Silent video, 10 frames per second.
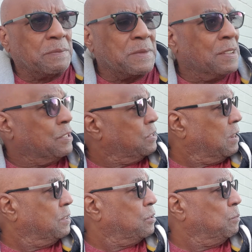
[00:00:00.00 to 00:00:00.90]
As I
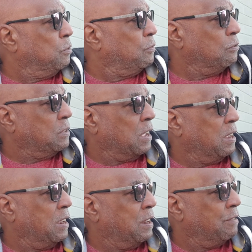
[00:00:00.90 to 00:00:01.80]
say, it's a beautiful day
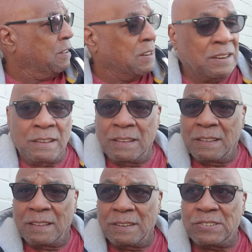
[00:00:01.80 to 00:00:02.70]
here in
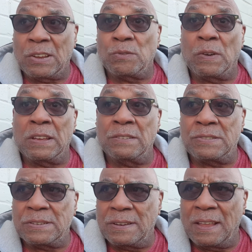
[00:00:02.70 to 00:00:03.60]
South
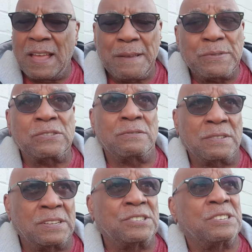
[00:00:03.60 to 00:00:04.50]
Wales,
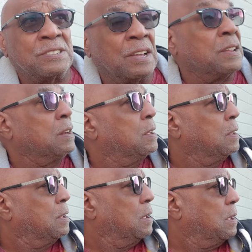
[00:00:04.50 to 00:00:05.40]
absolutely stunning.
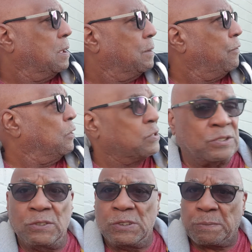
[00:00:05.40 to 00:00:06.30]
Feels
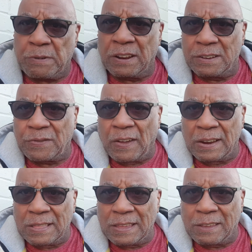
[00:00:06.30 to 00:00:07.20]
as though spring has
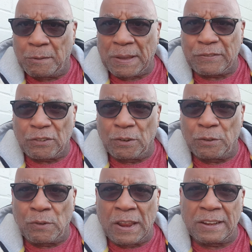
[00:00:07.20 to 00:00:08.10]
finally come after all
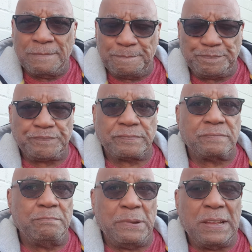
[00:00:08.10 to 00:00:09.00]
the rain,
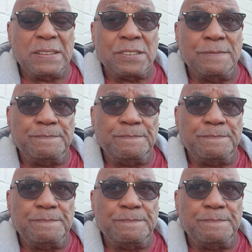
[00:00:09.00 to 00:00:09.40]
but